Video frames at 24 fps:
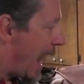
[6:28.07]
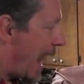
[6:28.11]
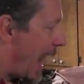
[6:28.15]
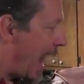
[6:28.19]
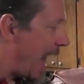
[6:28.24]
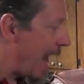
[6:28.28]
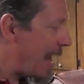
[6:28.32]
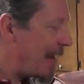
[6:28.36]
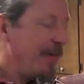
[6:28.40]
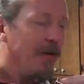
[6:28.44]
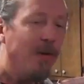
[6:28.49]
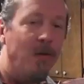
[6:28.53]

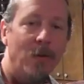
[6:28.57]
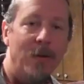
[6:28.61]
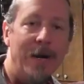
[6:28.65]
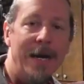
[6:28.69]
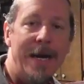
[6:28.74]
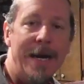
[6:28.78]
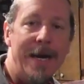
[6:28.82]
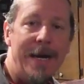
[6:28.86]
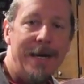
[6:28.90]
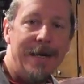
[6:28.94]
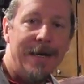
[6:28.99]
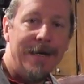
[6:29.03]
Either
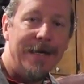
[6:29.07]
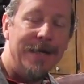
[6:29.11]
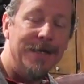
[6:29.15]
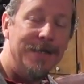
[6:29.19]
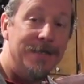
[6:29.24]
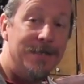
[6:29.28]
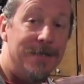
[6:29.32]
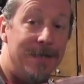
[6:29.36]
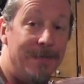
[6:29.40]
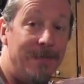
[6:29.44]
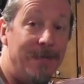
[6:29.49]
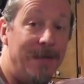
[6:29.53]
way,
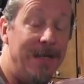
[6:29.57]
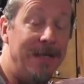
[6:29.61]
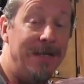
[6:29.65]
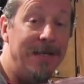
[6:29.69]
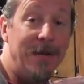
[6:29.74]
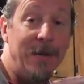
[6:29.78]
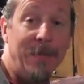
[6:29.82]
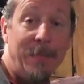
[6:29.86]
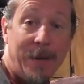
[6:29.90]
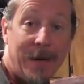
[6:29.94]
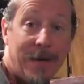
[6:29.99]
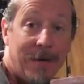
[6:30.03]
it's something
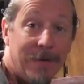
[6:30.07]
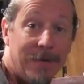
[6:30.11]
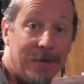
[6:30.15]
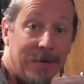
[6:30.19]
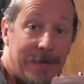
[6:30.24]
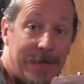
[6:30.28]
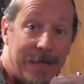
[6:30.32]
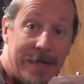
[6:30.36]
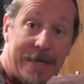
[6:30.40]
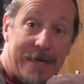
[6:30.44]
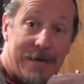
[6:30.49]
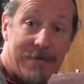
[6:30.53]
that
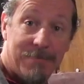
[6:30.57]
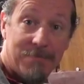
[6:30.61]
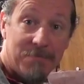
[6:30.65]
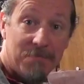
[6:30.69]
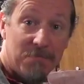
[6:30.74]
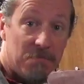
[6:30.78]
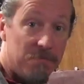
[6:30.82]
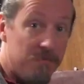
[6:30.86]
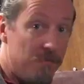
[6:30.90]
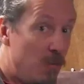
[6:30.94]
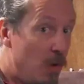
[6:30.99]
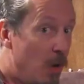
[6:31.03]
apparently
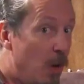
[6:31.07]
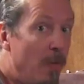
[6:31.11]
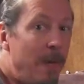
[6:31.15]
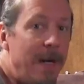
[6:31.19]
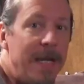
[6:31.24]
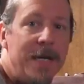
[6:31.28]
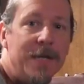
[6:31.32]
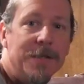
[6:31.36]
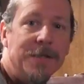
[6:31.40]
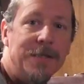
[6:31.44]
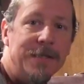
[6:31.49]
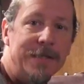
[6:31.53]

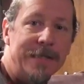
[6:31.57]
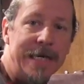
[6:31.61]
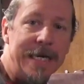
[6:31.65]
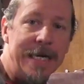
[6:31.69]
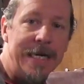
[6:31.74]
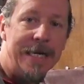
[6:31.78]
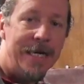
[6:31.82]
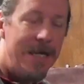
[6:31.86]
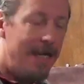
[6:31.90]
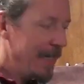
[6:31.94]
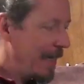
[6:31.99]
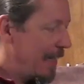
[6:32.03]
nobody has
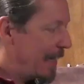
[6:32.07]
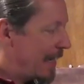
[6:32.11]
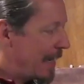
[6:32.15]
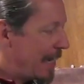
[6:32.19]
seen.